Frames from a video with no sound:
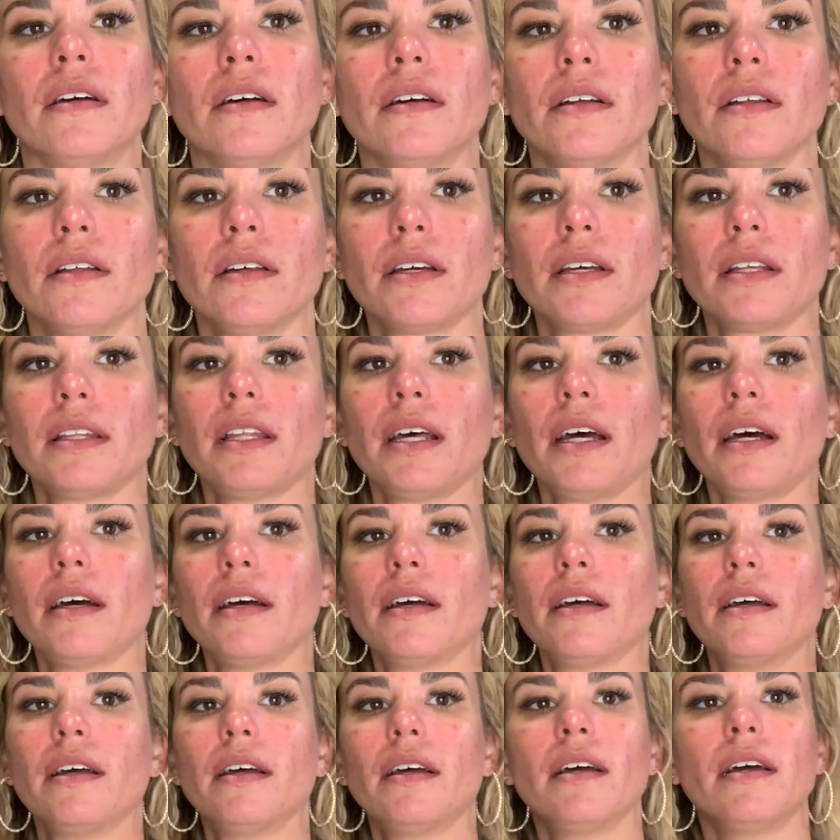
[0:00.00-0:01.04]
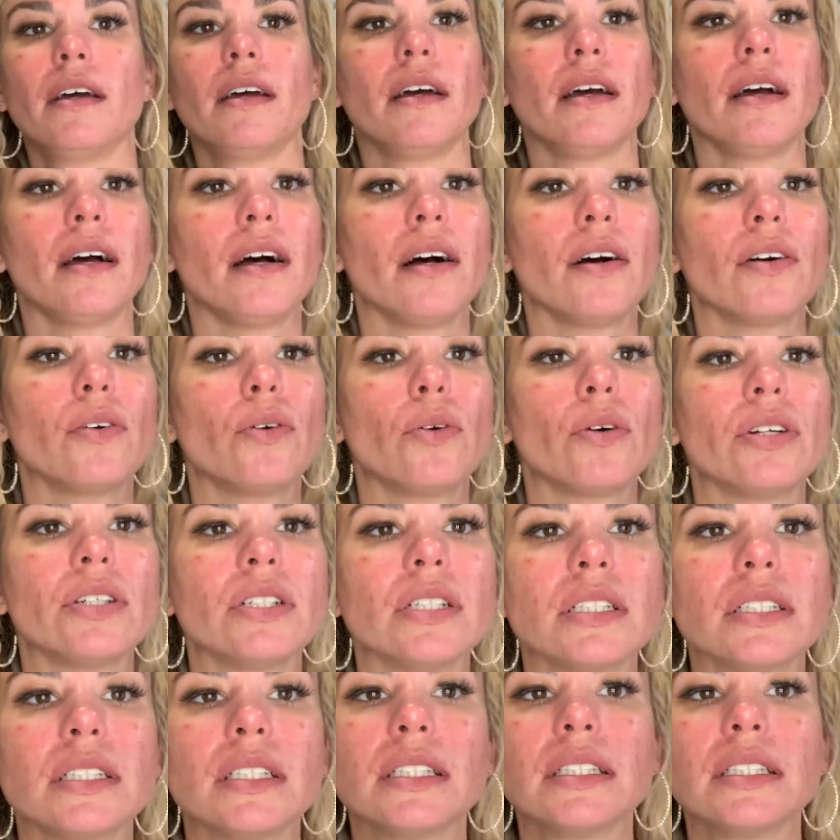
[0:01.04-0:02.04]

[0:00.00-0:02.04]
Look at that. How gorgeous is